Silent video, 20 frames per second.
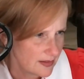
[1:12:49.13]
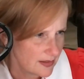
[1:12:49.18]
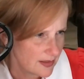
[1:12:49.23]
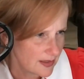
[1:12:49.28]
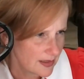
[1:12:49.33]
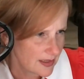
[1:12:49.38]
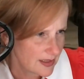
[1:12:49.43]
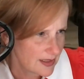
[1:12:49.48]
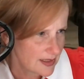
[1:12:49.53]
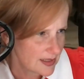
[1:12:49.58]

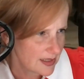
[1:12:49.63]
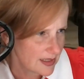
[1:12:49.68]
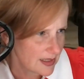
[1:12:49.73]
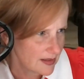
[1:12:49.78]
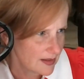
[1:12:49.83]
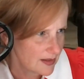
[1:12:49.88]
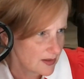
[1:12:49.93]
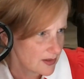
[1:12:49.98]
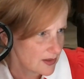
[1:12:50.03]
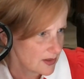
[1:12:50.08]
look and
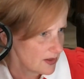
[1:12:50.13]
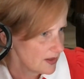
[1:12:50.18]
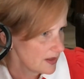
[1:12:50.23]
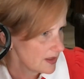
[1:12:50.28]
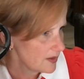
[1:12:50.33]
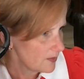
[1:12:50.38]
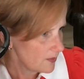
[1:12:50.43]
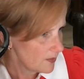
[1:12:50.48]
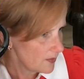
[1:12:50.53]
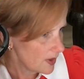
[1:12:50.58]
see. There's
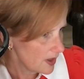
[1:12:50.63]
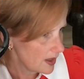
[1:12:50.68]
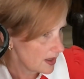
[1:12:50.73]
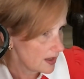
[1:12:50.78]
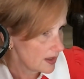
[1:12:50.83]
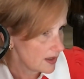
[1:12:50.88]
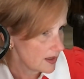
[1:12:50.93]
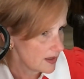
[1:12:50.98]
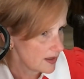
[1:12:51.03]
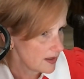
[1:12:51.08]
only
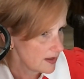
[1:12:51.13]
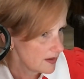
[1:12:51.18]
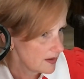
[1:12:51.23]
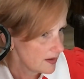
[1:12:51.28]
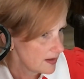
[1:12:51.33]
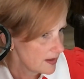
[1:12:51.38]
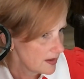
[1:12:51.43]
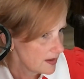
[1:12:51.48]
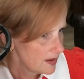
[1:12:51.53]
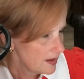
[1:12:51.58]
one
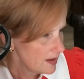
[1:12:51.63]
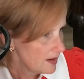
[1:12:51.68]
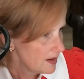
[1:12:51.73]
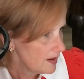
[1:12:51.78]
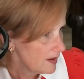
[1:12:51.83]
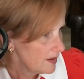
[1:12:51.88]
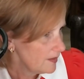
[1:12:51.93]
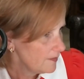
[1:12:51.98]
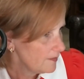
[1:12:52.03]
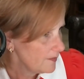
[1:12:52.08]

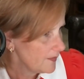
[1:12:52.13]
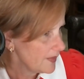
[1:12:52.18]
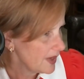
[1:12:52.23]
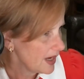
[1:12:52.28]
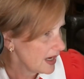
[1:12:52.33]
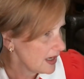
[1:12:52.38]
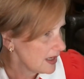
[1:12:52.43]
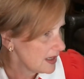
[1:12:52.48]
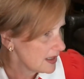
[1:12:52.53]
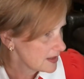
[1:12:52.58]

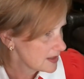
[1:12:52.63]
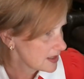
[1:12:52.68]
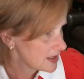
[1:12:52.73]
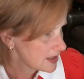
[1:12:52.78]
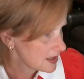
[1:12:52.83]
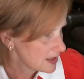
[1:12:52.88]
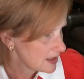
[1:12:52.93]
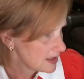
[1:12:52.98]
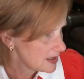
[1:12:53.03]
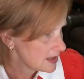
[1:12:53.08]

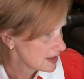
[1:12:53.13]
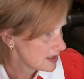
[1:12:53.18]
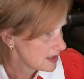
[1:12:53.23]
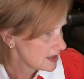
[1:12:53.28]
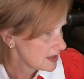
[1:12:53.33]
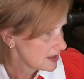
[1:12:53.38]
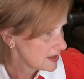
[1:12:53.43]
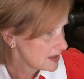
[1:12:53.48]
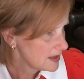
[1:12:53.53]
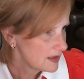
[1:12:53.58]
match.
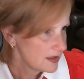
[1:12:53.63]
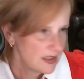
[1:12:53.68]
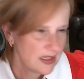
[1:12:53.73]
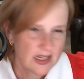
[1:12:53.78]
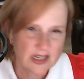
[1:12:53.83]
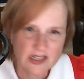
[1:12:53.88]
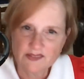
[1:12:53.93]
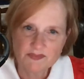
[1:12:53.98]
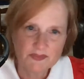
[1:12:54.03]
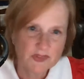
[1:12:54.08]

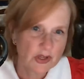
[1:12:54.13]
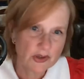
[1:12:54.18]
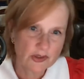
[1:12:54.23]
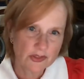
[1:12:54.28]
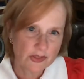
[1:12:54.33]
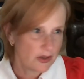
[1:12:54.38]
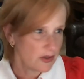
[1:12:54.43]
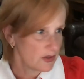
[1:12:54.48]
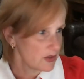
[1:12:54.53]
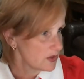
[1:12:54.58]
Yeah,
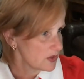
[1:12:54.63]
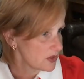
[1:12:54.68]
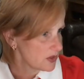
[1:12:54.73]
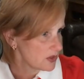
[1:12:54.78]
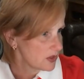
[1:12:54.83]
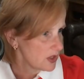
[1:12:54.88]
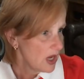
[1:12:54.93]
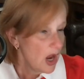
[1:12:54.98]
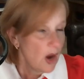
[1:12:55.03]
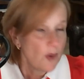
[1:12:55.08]
no,
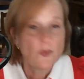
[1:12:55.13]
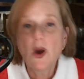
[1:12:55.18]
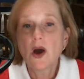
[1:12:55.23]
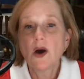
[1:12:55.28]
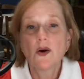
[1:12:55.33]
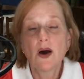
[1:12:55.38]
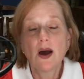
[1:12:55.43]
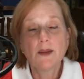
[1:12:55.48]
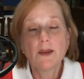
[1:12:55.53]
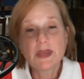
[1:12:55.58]

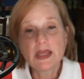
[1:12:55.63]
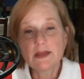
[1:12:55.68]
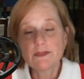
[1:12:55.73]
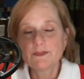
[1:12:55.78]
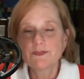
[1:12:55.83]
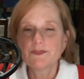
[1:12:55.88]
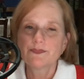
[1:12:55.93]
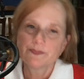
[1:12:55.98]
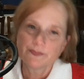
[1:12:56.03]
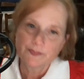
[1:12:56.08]
well, I
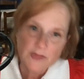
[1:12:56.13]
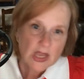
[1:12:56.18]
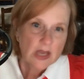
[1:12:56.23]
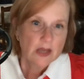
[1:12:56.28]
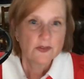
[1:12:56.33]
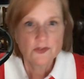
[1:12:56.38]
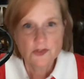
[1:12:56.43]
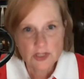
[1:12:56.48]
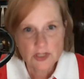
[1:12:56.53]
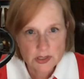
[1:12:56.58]
mean,
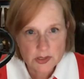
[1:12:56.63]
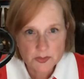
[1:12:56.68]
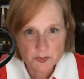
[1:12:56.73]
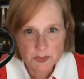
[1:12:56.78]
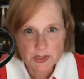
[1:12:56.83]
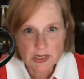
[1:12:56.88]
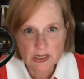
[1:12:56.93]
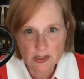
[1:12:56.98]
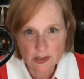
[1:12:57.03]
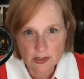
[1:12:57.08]
just
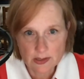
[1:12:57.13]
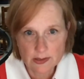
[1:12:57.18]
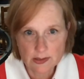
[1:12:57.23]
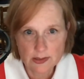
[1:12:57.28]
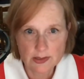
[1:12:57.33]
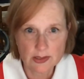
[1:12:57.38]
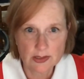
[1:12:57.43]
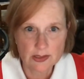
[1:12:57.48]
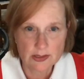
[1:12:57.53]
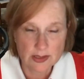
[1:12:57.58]

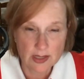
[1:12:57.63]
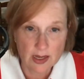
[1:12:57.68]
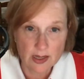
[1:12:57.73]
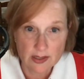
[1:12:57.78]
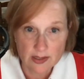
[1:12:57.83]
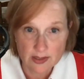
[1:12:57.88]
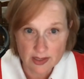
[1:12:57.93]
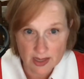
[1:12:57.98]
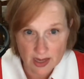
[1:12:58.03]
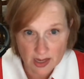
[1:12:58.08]
because it's not
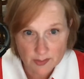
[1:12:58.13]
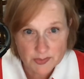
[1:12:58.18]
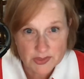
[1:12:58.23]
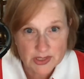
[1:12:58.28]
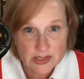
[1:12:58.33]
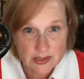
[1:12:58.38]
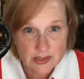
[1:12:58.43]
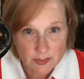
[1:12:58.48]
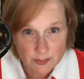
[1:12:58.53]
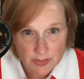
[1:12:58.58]
in the app
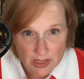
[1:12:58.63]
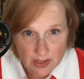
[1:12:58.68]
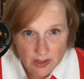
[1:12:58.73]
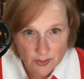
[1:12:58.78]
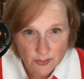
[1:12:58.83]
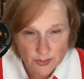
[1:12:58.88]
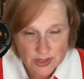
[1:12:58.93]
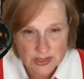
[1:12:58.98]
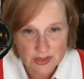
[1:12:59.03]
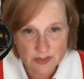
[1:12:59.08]
doesn't mean
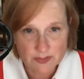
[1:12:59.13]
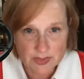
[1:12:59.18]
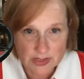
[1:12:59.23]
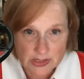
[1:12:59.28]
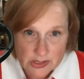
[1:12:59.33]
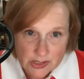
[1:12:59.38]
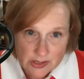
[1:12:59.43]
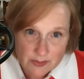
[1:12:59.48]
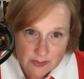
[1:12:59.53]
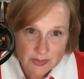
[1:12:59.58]
it wasn't
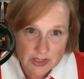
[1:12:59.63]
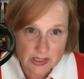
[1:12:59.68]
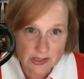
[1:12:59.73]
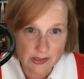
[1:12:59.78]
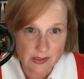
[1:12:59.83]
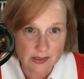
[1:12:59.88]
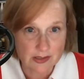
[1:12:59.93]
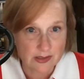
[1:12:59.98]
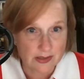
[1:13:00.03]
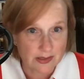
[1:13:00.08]
mentioned,
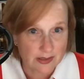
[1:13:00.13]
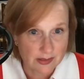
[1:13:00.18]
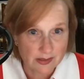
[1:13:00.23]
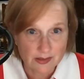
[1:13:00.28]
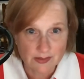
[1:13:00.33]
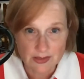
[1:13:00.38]
because I